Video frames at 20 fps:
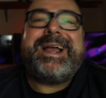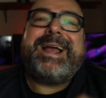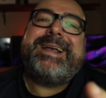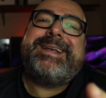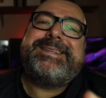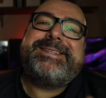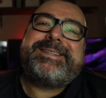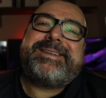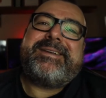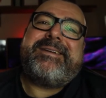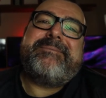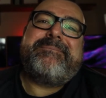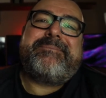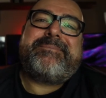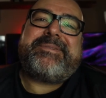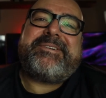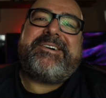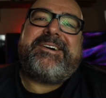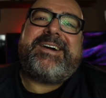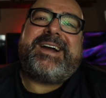as
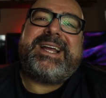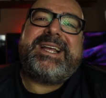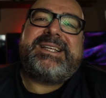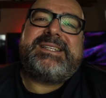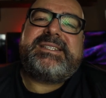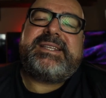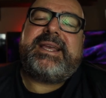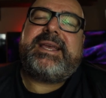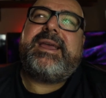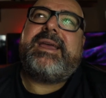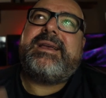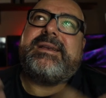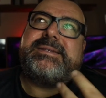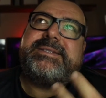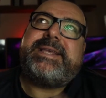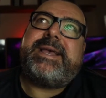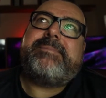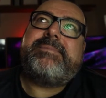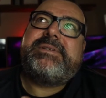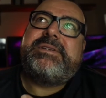comprising
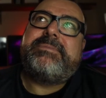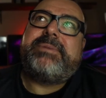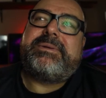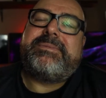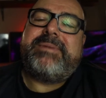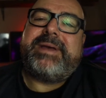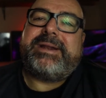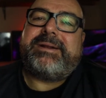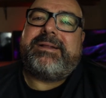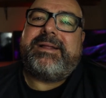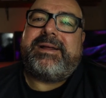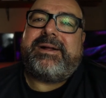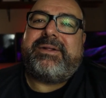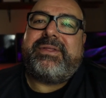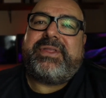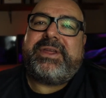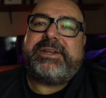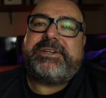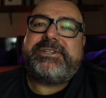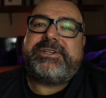acceptable mental
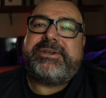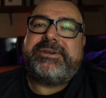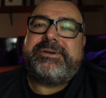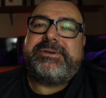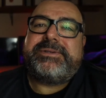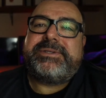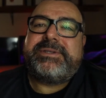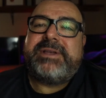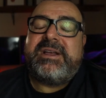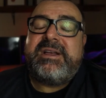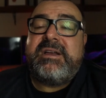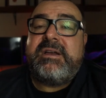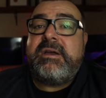health issues.